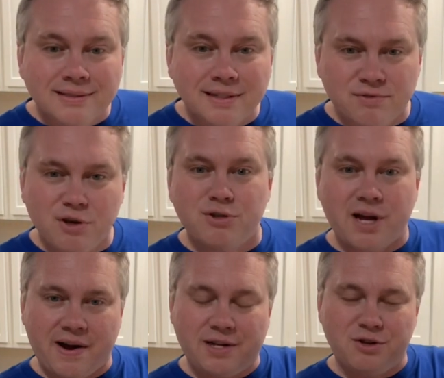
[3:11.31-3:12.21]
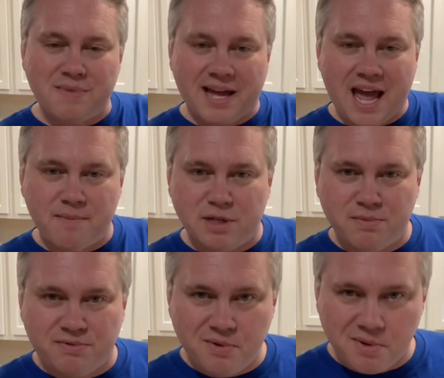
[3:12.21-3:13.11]
I've showed you how I do my cabbage
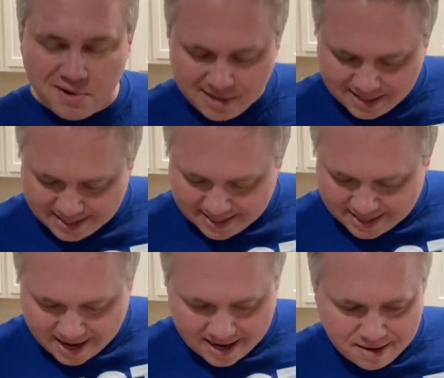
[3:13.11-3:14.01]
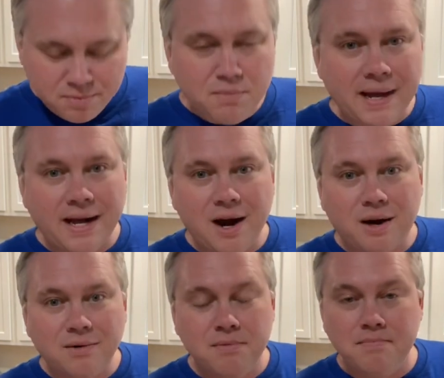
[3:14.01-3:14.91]
before. And then we'll make
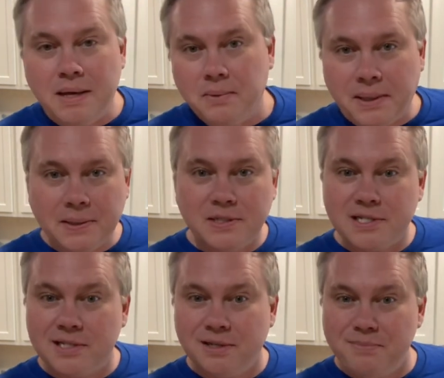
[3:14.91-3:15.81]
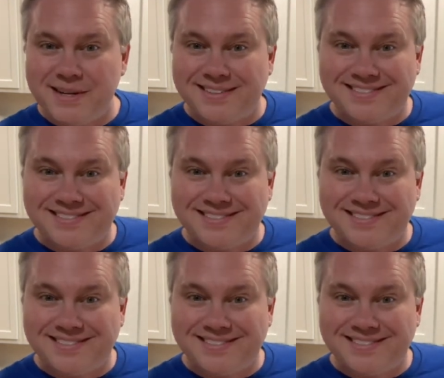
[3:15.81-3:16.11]
our meal here in just a little bit.